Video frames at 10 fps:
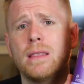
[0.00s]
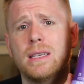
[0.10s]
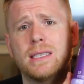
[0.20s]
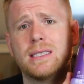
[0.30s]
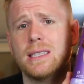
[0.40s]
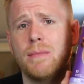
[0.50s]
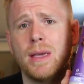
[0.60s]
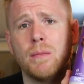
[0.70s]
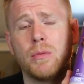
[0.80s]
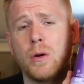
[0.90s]
This
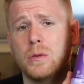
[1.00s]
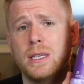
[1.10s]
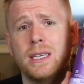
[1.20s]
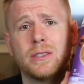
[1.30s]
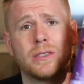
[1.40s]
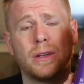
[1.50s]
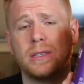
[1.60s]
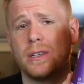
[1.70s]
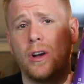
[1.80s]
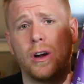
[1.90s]
Slimming Protein
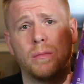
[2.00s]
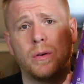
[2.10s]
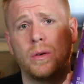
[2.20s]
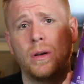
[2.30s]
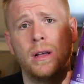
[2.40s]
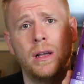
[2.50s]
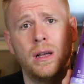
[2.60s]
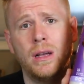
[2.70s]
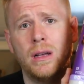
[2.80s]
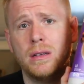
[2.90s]
Salted Caramel
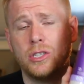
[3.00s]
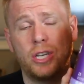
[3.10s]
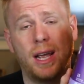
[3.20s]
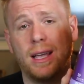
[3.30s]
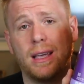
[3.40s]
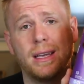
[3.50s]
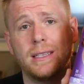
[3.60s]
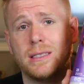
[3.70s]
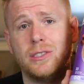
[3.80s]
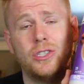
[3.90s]
shake
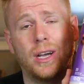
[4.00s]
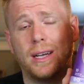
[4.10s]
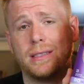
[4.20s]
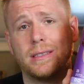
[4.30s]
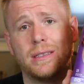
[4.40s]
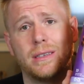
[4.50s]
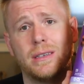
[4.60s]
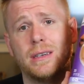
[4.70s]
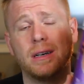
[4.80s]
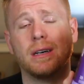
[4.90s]
is just,
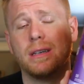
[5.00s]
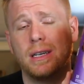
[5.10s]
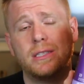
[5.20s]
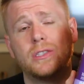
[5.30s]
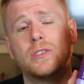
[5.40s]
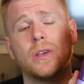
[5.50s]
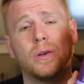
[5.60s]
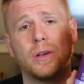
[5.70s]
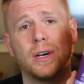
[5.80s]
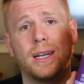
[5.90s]
oh, it's
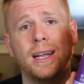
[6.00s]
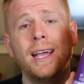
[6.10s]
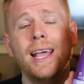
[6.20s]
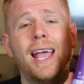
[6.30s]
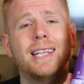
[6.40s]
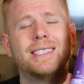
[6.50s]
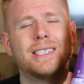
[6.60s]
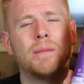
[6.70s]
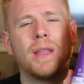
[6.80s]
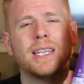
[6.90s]
so good. And
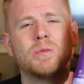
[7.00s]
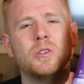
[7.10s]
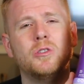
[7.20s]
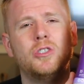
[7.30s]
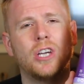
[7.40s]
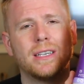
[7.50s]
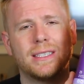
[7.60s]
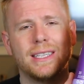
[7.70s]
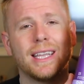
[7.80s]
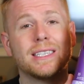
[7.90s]
some nights when you
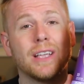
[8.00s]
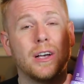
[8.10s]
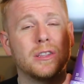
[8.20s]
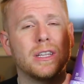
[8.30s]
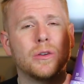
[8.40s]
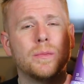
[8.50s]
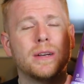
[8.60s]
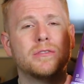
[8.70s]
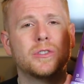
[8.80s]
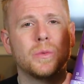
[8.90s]
just need like a little
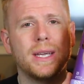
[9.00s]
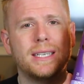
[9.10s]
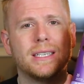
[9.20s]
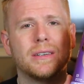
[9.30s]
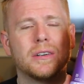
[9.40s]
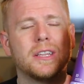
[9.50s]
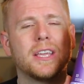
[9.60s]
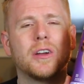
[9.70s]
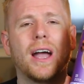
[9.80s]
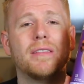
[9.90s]
bit of sweet, or
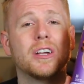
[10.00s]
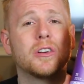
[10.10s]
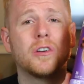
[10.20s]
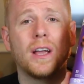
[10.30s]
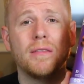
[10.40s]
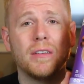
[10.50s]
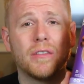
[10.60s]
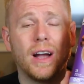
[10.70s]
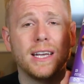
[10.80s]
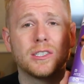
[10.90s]
like you're having a craving
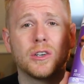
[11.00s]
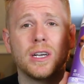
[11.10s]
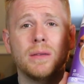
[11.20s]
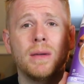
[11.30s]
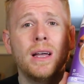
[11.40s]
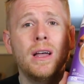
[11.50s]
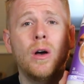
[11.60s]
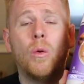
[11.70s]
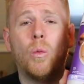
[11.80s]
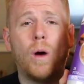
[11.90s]
for ice cream,
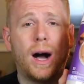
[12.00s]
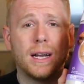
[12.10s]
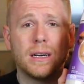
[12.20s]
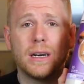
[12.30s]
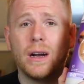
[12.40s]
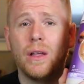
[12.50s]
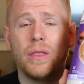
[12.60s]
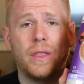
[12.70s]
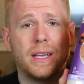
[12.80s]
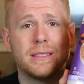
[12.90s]
water
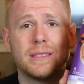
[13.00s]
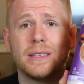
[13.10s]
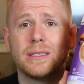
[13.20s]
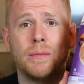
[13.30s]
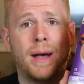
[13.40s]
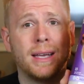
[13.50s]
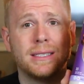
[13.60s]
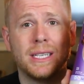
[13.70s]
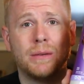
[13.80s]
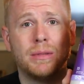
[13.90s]
this, some
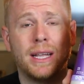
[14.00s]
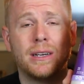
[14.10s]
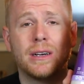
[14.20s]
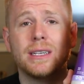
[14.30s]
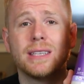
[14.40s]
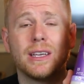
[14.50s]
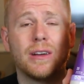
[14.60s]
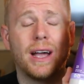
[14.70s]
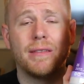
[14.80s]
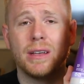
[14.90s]
ice in a blender, it's like
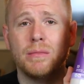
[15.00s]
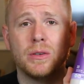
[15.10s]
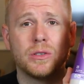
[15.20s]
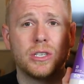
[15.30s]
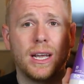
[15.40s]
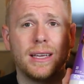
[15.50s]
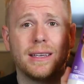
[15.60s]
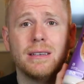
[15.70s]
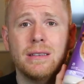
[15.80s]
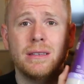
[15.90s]
you're having a milkshake.